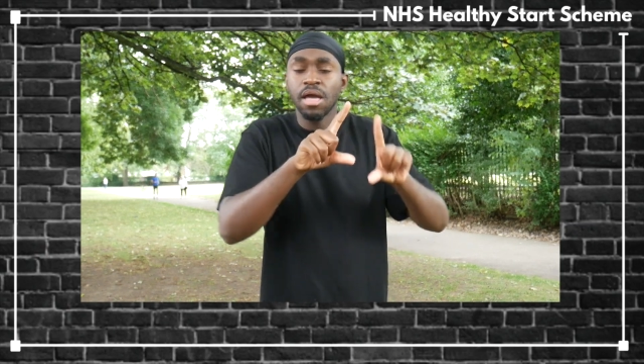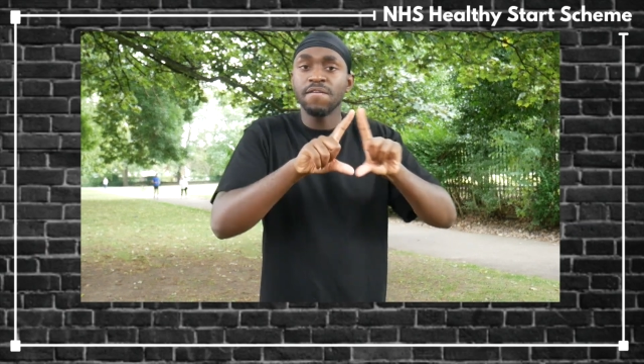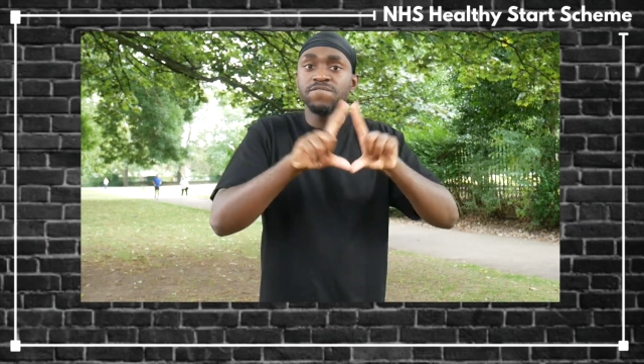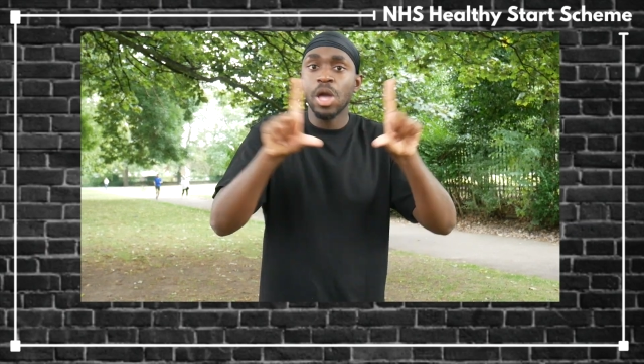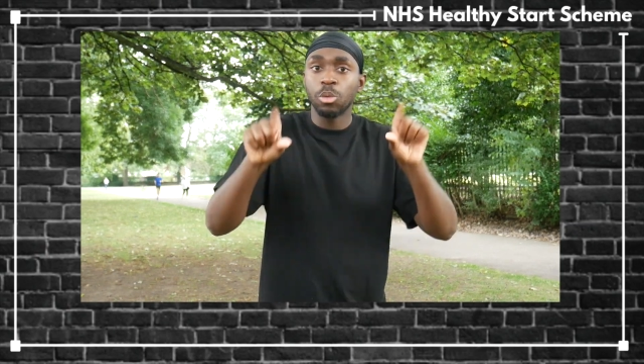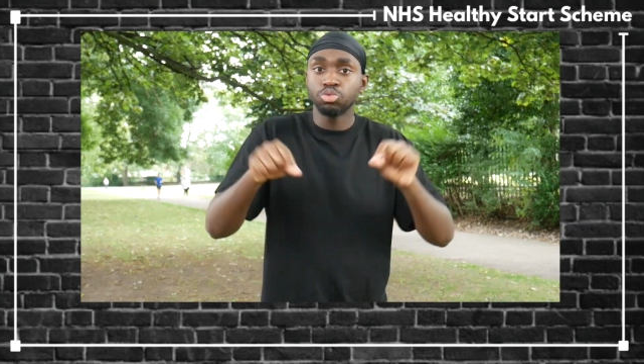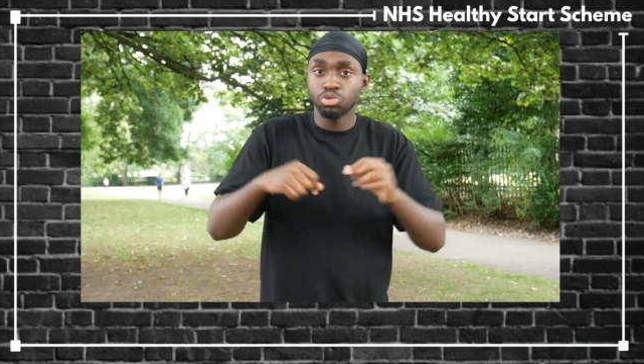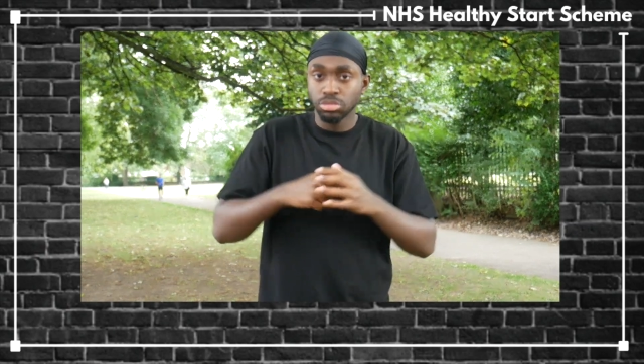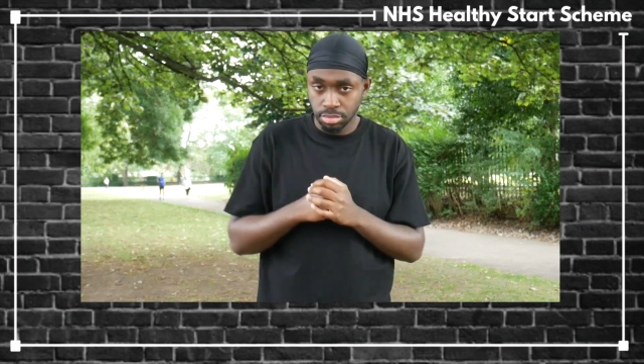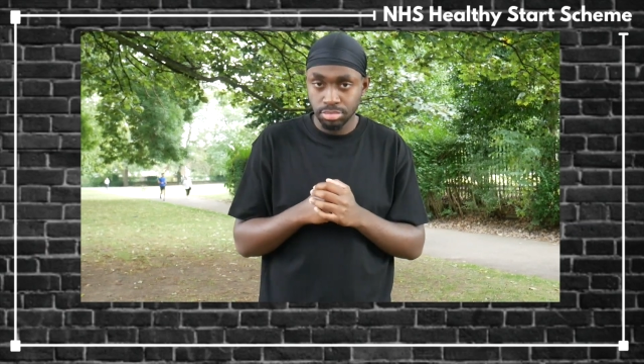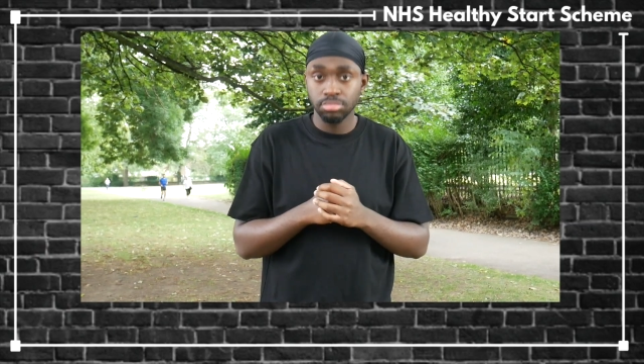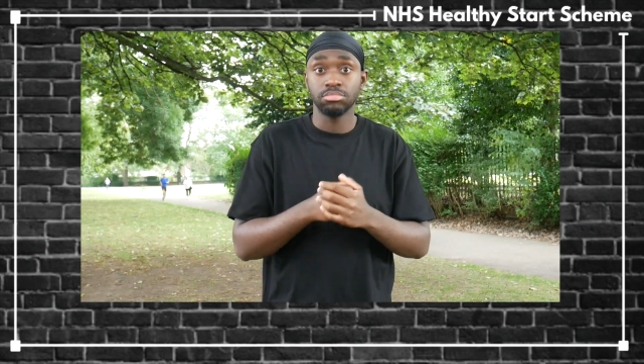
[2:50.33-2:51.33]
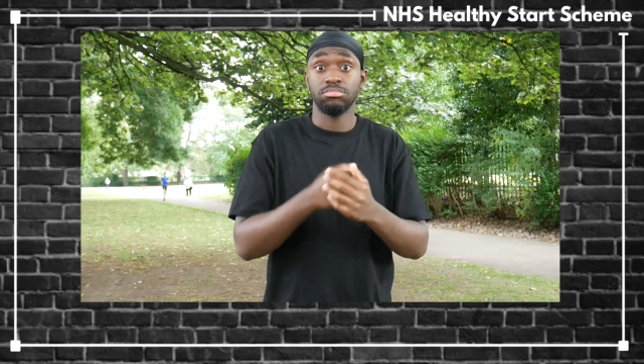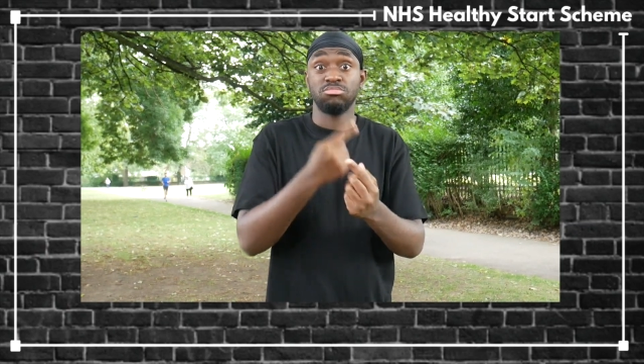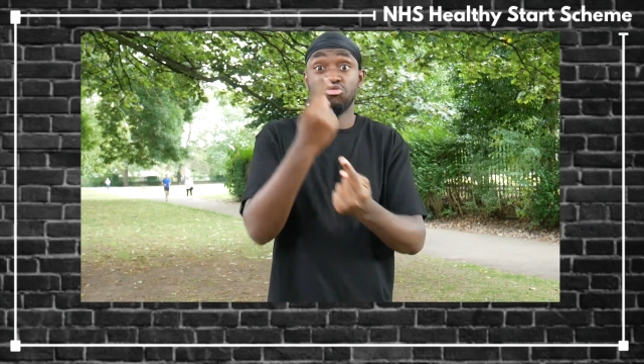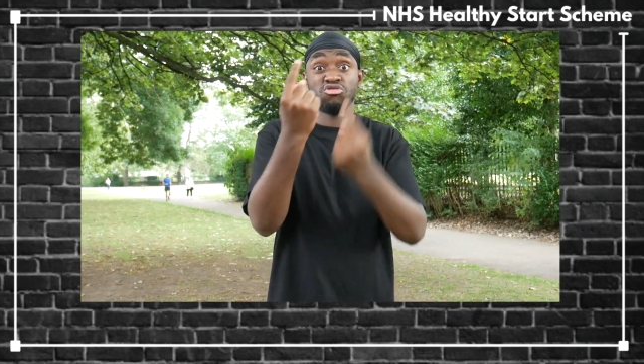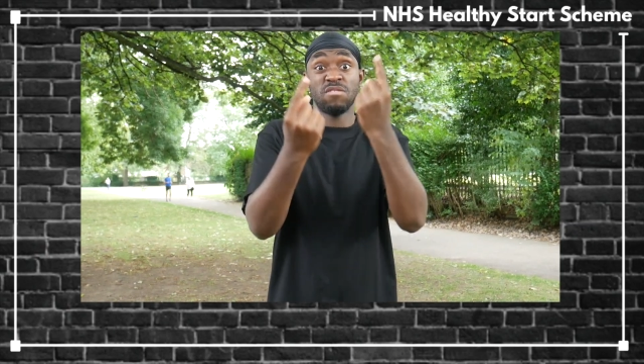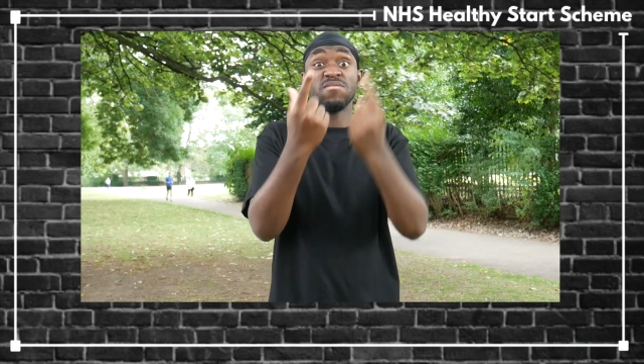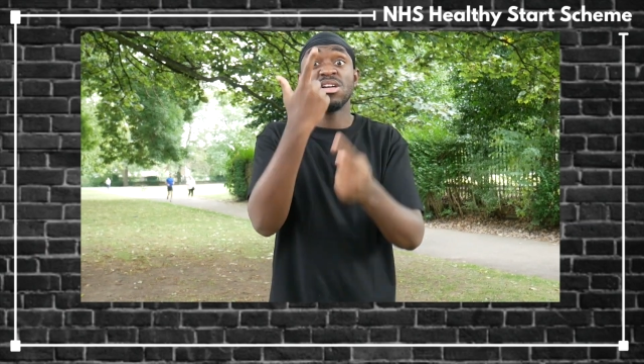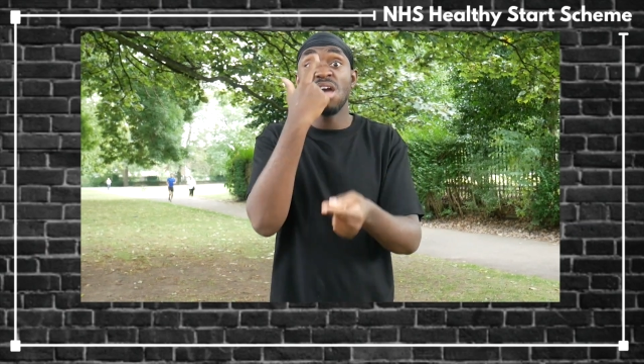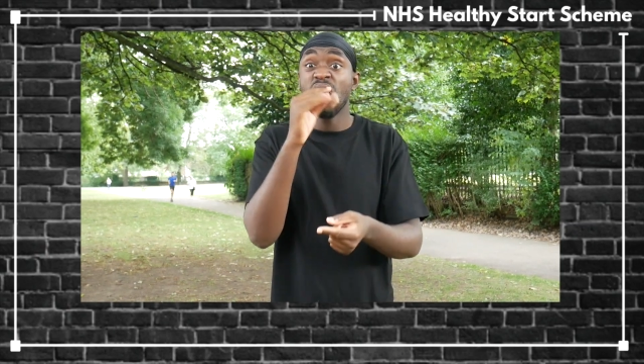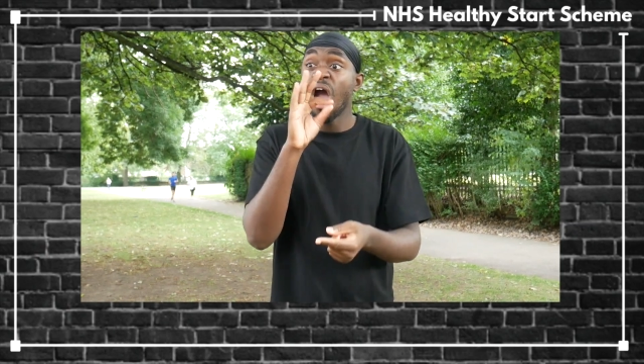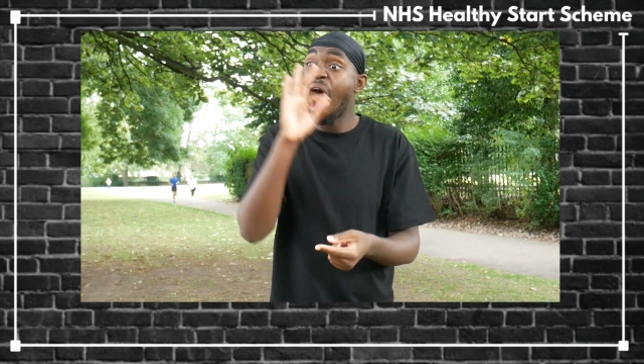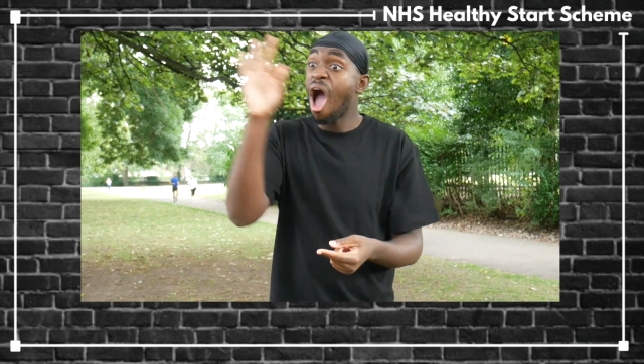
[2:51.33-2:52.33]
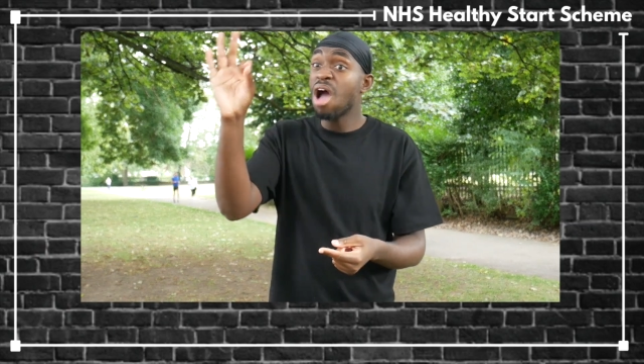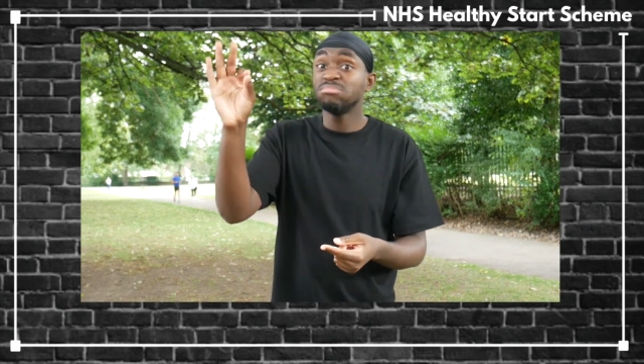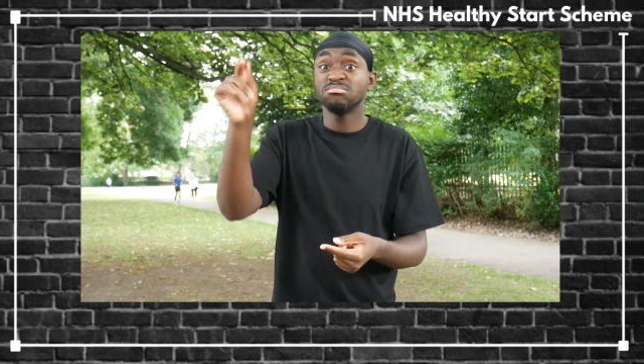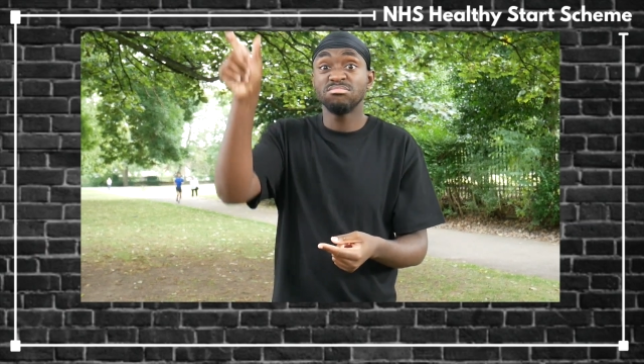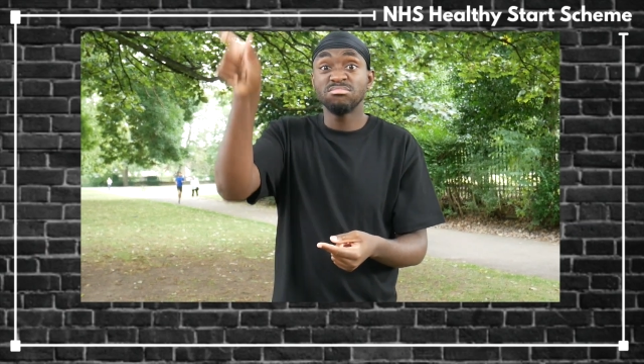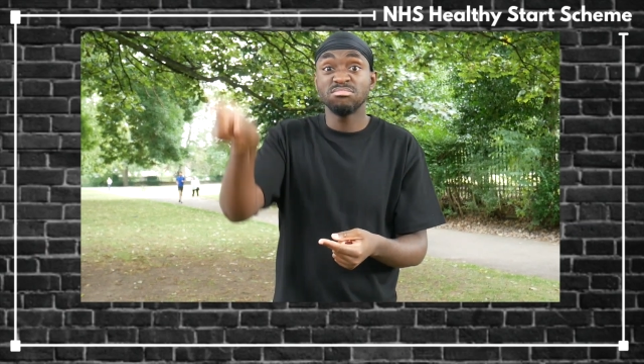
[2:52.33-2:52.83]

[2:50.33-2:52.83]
eligible for Healthy Start vouchers,